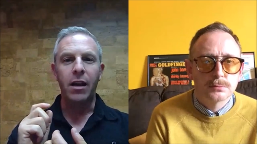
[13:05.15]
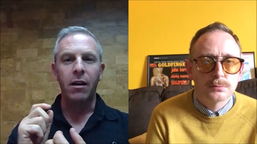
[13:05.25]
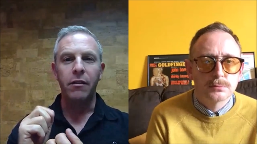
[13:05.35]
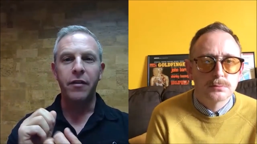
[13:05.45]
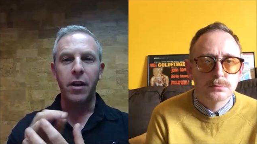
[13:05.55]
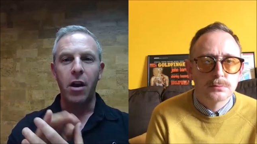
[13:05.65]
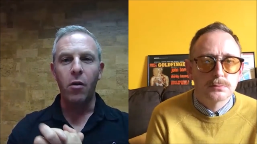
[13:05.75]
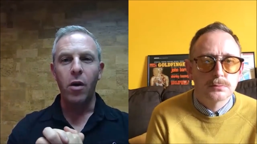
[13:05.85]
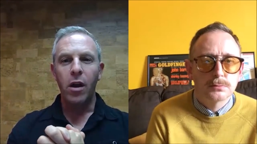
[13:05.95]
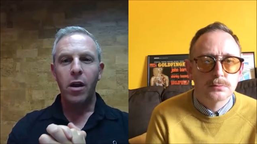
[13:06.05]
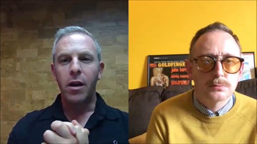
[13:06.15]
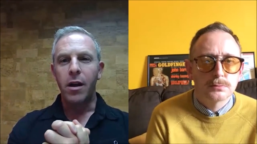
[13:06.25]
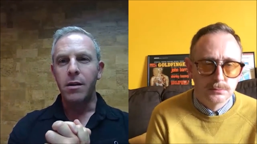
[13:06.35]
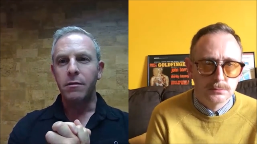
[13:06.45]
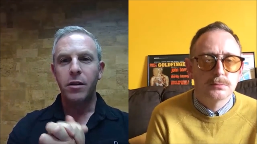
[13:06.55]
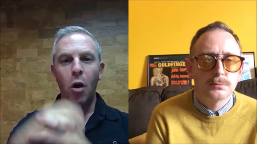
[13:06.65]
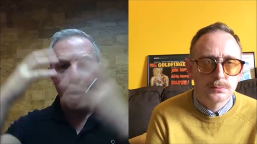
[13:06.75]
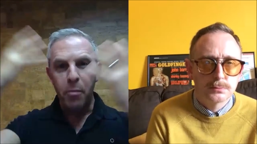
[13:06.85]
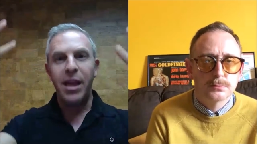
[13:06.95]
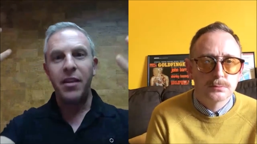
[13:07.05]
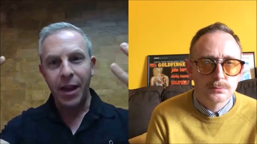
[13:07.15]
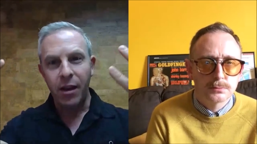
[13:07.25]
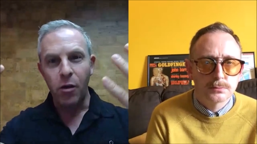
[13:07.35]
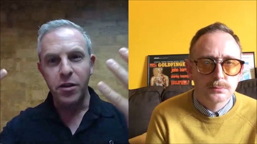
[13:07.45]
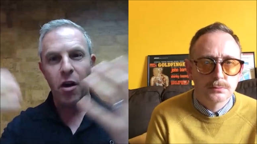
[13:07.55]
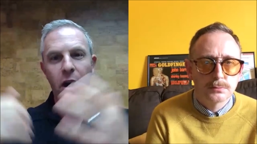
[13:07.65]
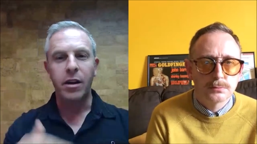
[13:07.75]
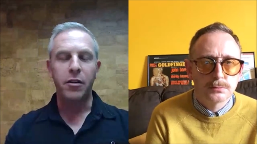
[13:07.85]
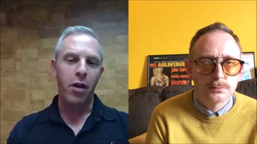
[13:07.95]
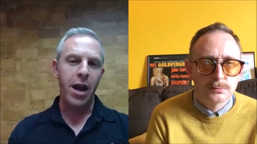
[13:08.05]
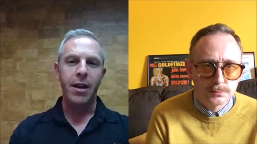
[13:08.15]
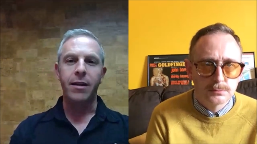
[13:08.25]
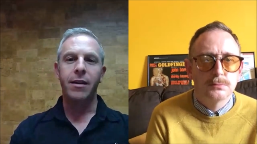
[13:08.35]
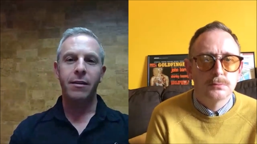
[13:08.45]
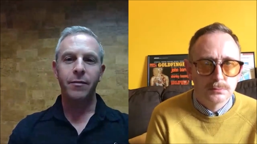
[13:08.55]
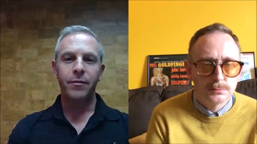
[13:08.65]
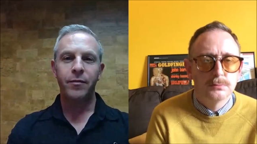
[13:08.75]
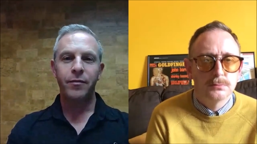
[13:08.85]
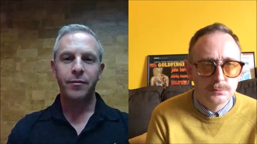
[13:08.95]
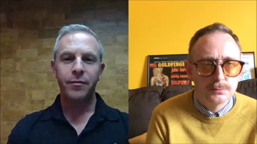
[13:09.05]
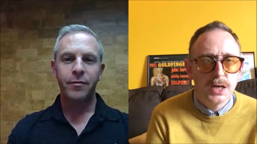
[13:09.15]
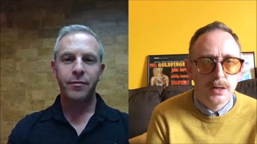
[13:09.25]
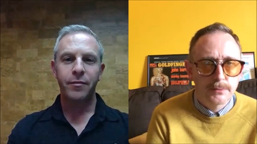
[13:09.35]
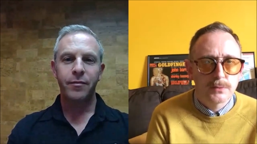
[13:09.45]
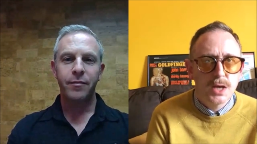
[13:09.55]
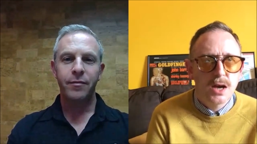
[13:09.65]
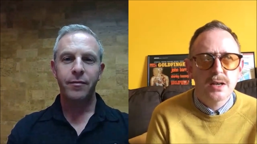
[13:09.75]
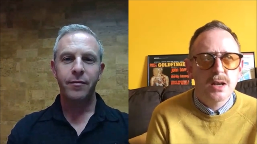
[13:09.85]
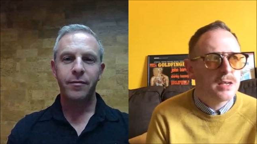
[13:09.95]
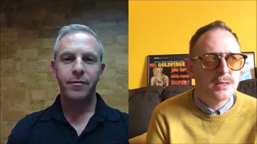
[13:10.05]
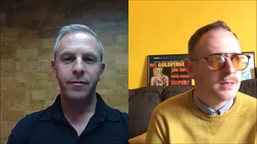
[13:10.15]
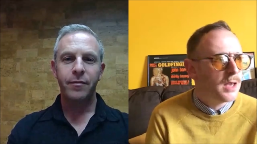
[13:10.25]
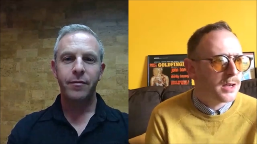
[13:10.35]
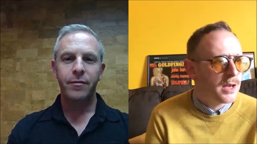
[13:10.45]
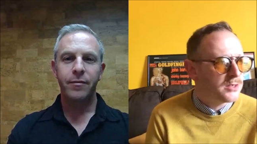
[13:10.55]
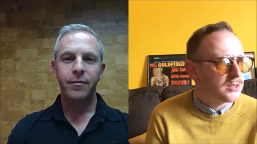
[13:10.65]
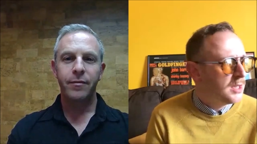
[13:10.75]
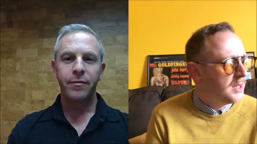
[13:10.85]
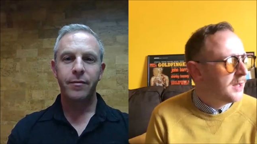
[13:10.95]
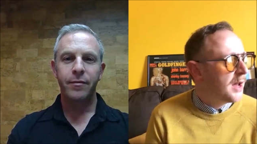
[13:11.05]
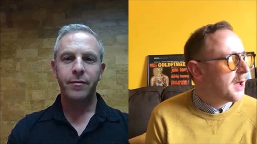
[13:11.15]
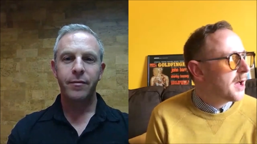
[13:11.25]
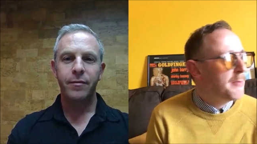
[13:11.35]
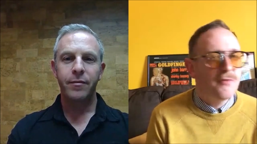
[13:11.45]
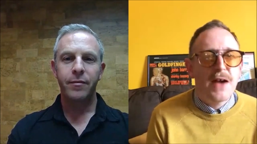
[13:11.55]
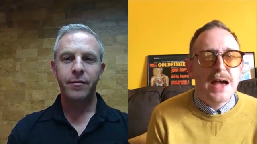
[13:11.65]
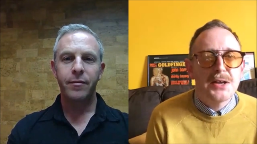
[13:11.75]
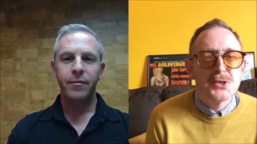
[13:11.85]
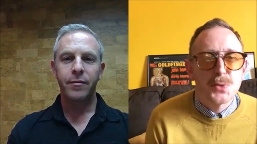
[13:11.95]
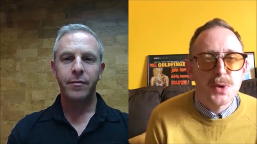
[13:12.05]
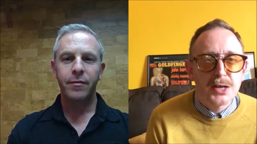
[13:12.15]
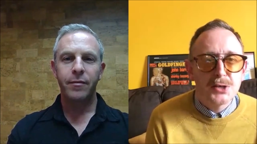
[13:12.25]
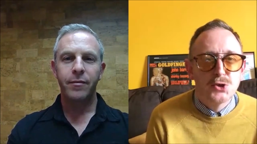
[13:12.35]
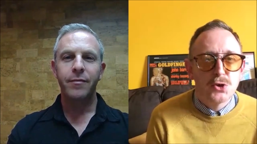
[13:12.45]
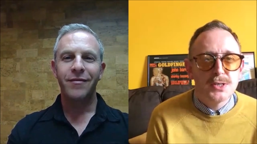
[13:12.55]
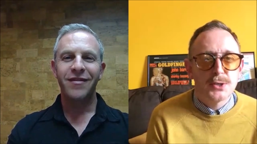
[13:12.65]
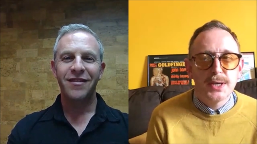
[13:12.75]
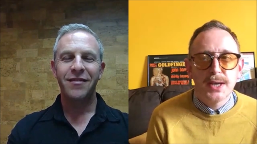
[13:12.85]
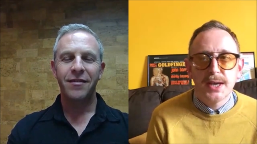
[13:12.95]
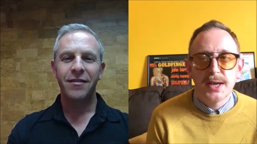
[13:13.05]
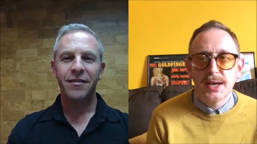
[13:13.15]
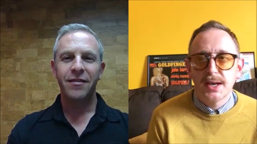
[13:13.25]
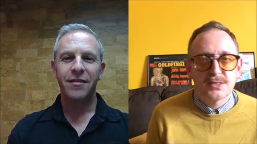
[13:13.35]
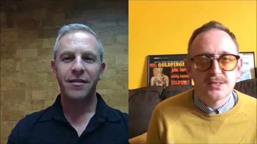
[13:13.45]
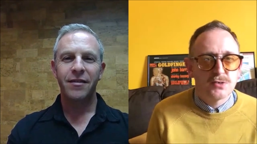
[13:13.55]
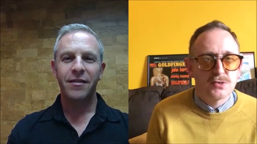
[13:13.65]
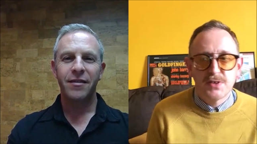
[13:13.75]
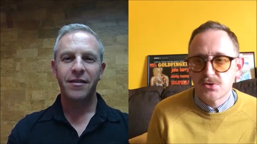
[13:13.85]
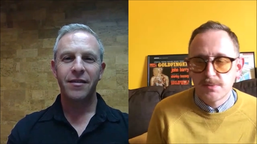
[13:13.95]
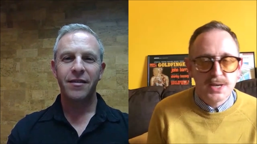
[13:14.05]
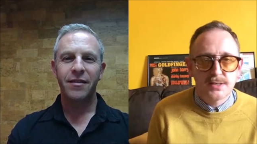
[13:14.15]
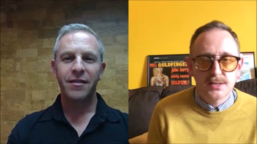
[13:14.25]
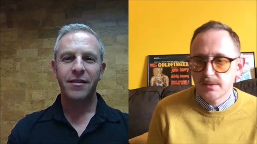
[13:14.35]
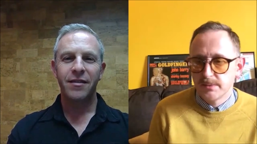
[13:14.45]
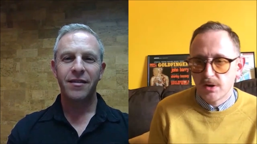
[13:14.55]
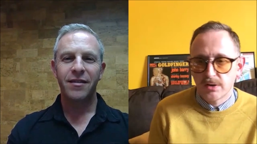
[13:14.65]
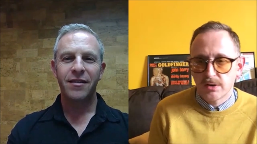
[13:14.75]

Speaker 1: like of, you know, uh, mm. dopamine that goes on in your head.
Speaker 2: Mm. Yeah. Yeah. And I, yeah. And I, I'm a fan as well. I enjoy doing it, and it's such a visual medium